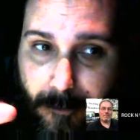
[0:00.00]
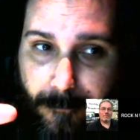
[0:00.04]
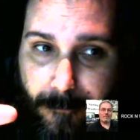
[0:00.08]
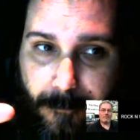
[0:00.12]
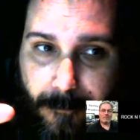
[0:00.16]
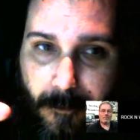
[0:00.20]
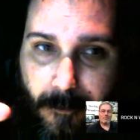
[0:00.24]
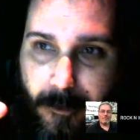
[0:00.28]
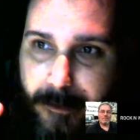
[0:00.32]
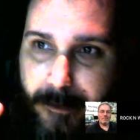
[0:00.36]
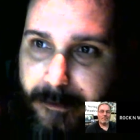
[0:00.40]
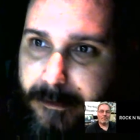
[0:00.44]

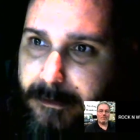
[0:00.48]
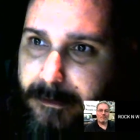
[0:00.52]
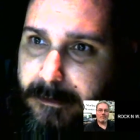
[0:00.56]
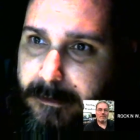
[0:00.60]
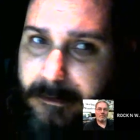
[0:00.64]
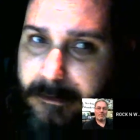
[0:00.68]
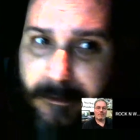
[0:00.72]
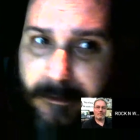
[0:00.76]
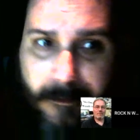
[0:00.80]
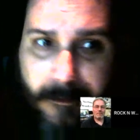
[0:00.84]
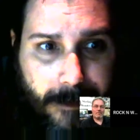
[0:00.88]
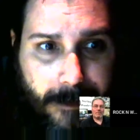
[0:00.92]

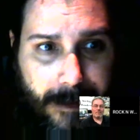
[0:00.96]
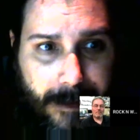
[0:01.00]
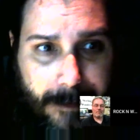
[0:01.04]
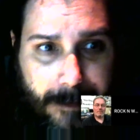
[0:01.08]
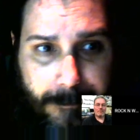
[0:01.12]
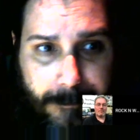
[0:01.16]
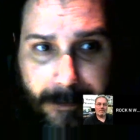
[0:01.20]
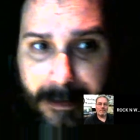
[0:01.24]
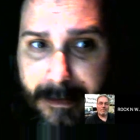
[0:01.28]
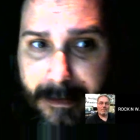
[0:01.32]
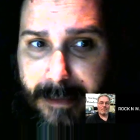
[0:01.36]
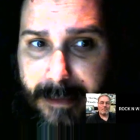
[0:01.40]
forces. We
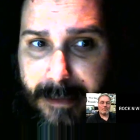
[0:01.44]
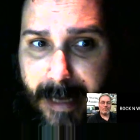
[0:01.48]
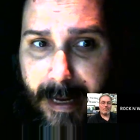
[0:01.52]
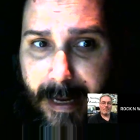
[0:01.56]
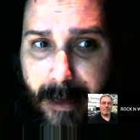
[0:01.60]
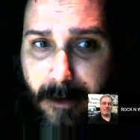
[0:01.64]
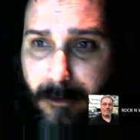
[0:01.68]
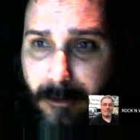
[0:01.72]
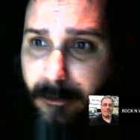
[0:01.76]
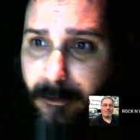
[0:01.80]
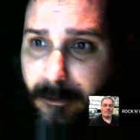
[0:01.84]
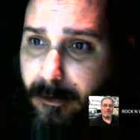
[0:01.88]
get beat
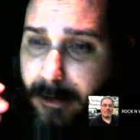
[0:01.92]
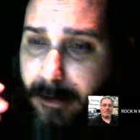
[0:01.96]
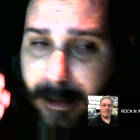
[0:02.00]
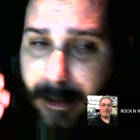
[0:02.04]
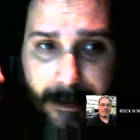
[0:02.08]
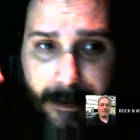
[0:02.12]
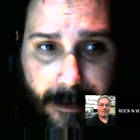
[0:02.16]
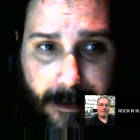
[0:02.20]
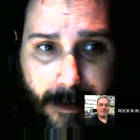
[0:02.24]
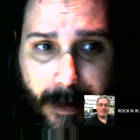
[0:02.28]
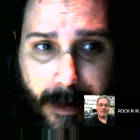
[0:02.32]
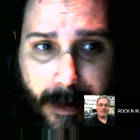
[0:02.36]
down. You got
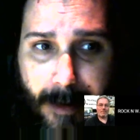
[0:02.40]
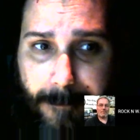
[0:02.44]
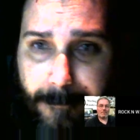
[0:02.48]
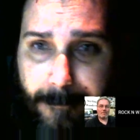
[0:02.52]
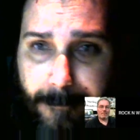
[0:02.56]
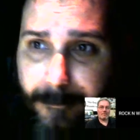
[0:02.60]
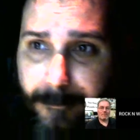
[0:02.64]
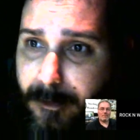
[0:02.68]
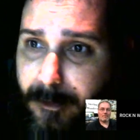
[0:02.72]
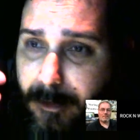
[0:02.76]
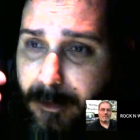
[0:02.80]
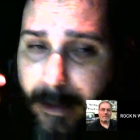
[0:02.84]
to get up.
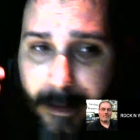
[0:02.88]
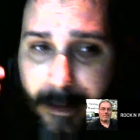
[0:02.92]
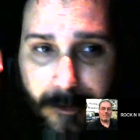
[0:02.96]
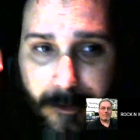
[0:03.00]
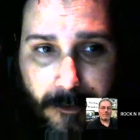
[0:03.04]
You got to